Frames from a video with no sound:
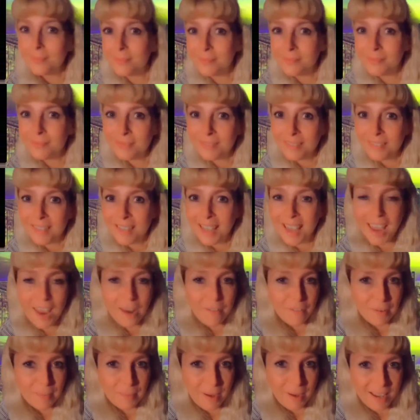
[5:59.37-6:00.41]
Hey
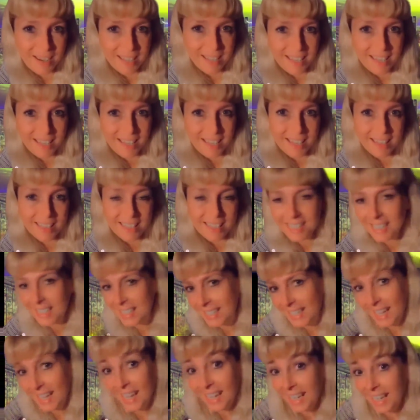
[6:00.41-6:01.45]
everybody, this
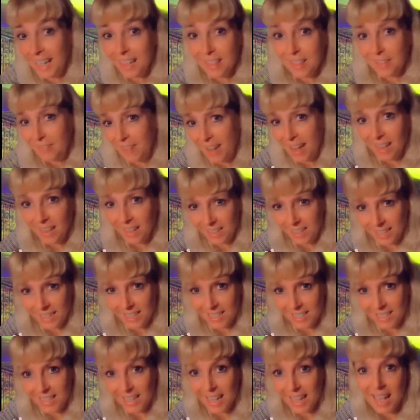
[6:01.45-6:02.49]
is Yannicka the Violinist,